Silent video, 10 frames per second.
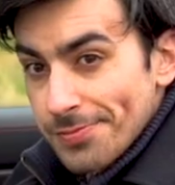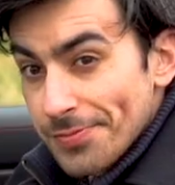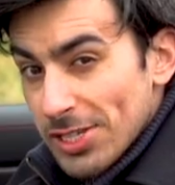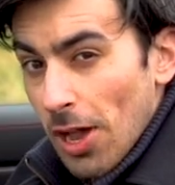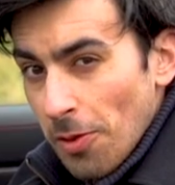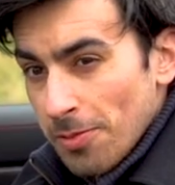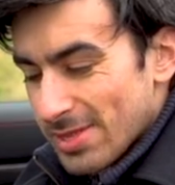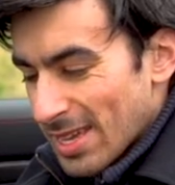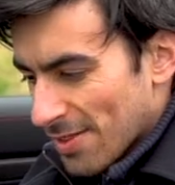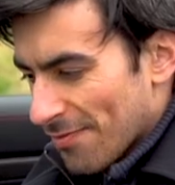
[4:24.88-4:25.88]
So
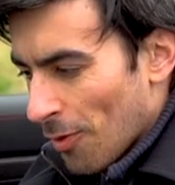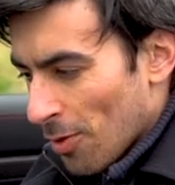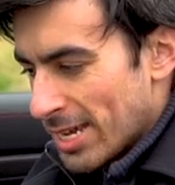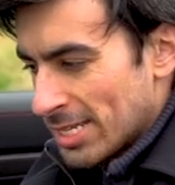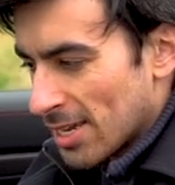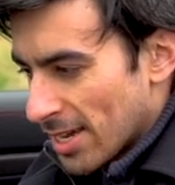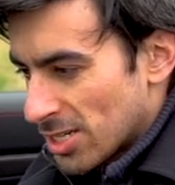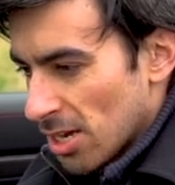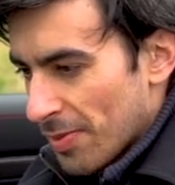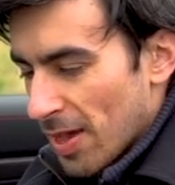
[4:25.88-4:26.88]
this four litre is
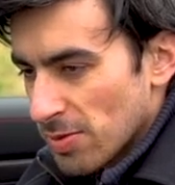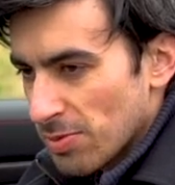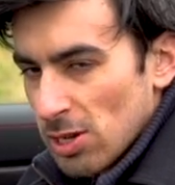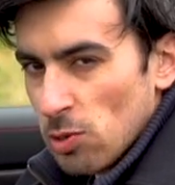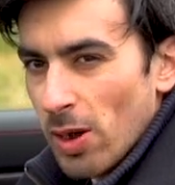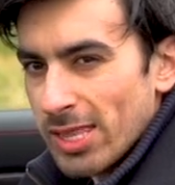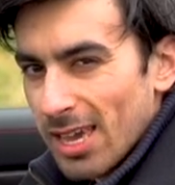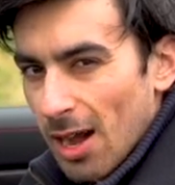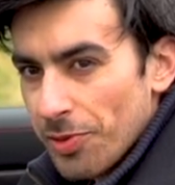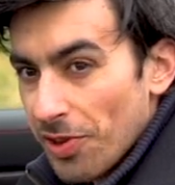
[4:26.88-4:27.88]
shaping up to be quite
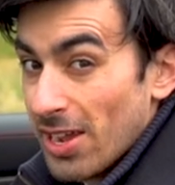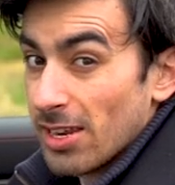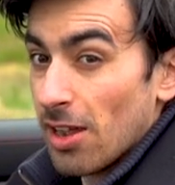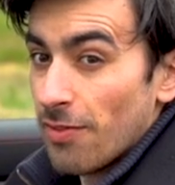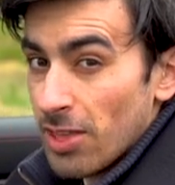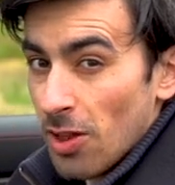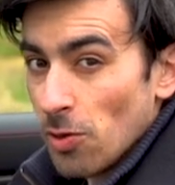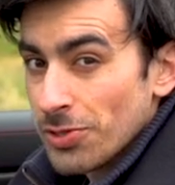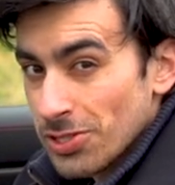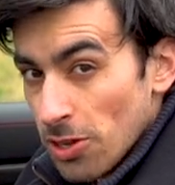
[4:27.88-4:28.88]
the upgrade over the
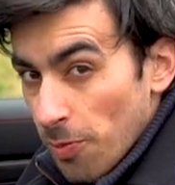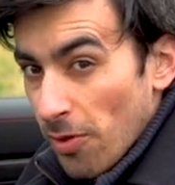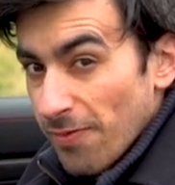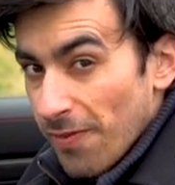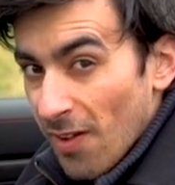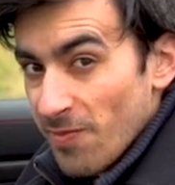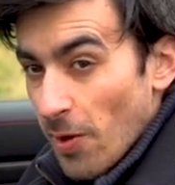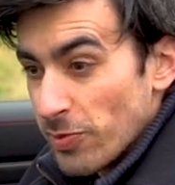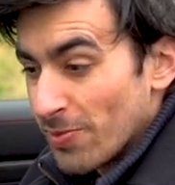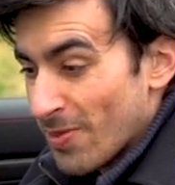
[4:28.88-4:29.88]
old two point five
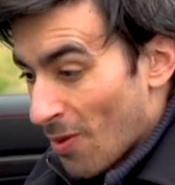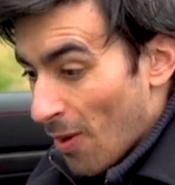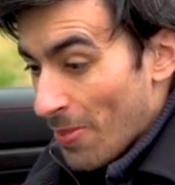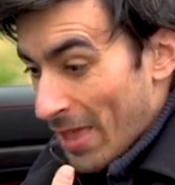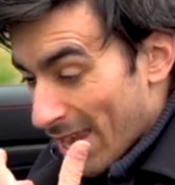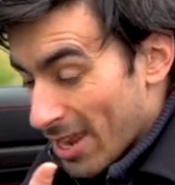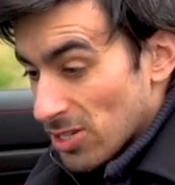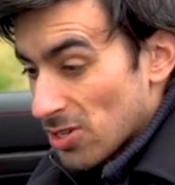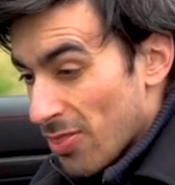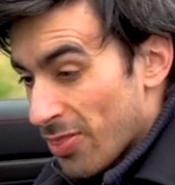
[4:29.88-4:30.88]
motor. We've got an
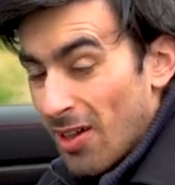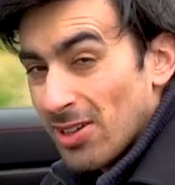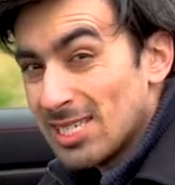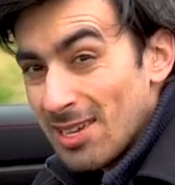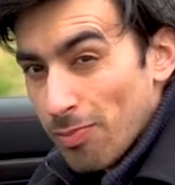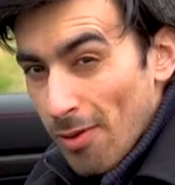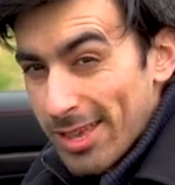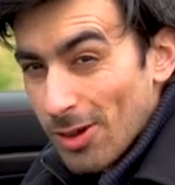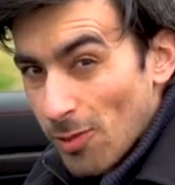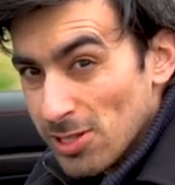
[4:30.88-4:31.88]
extra thirty
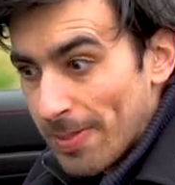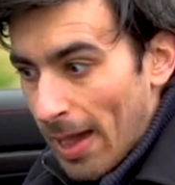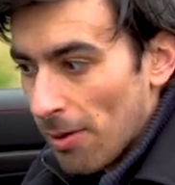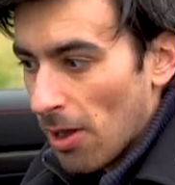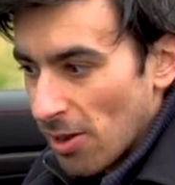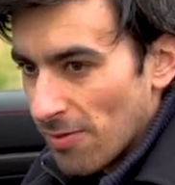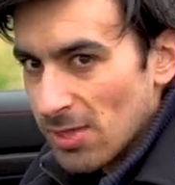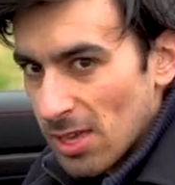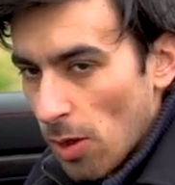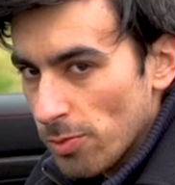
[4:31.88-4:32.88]
brake horsepower over
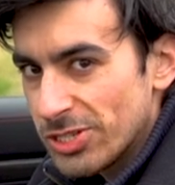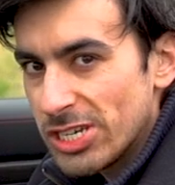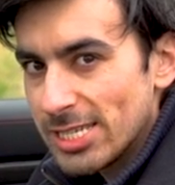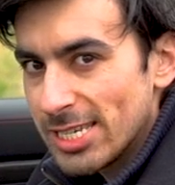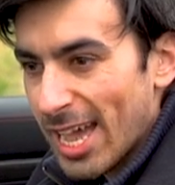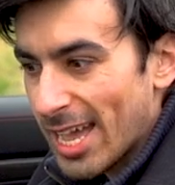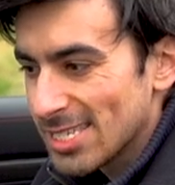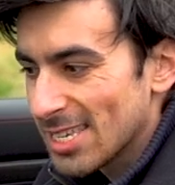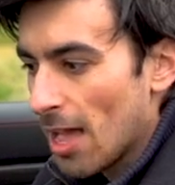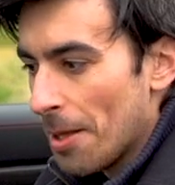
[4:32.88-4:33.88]
the old G T
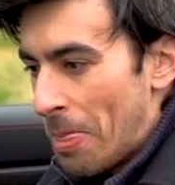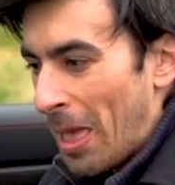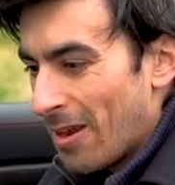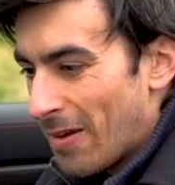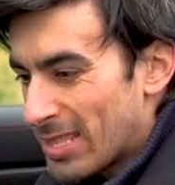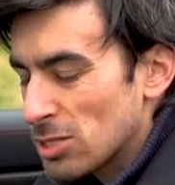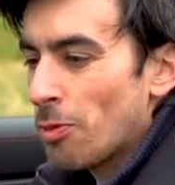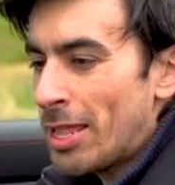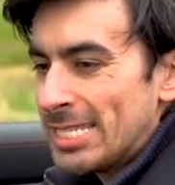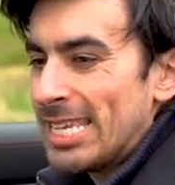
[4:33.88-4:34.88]
S, and only
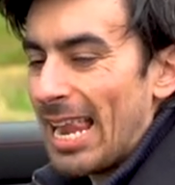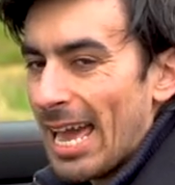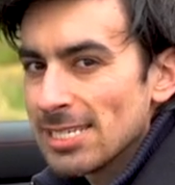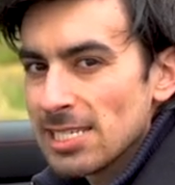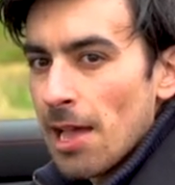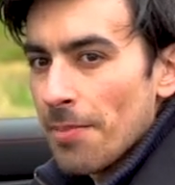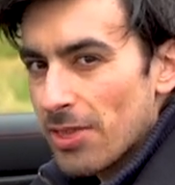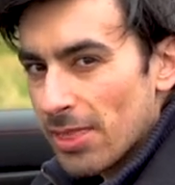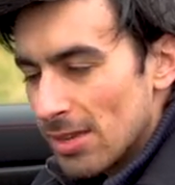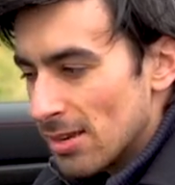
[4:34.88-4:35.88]
twenty less
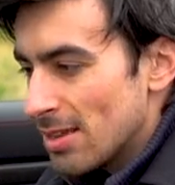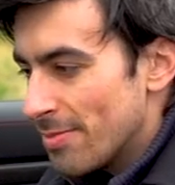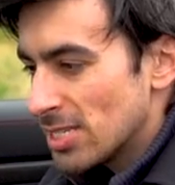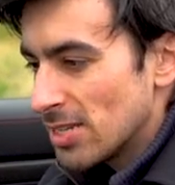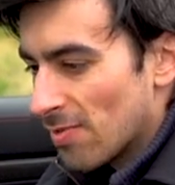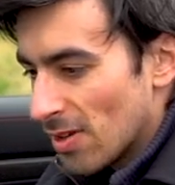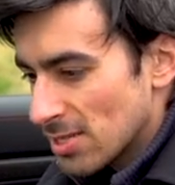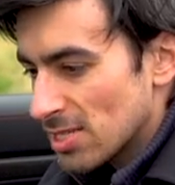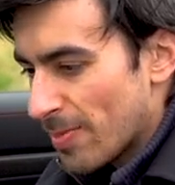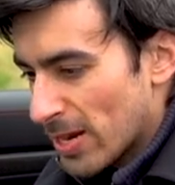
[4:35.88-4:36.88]
than the limited run
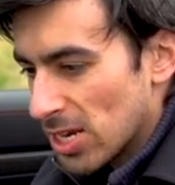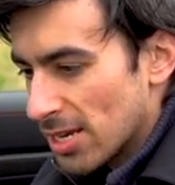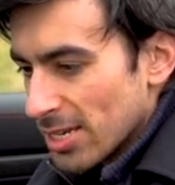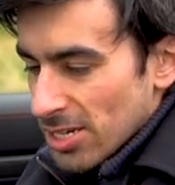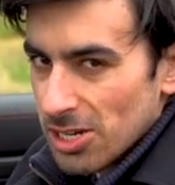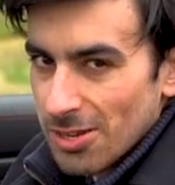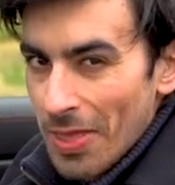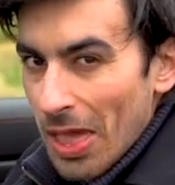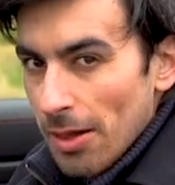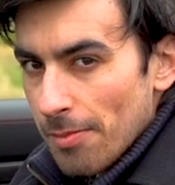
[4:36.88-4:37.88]
special edition
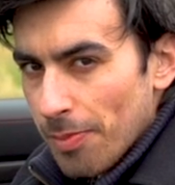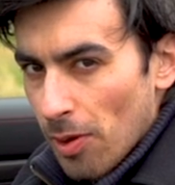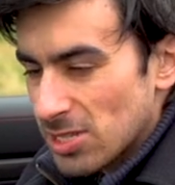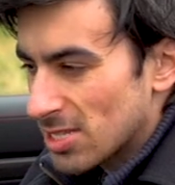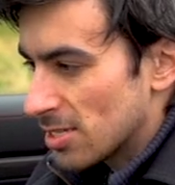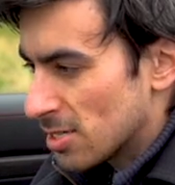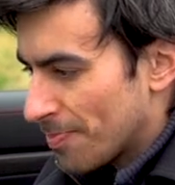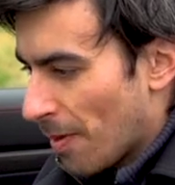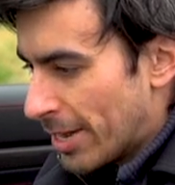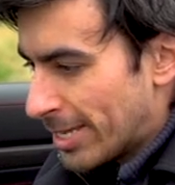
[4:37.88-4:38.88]
Boxster
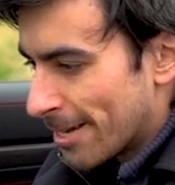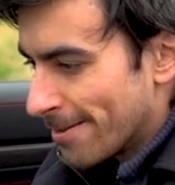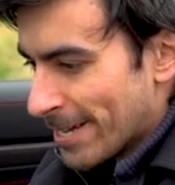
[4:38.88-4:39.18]
Spyder.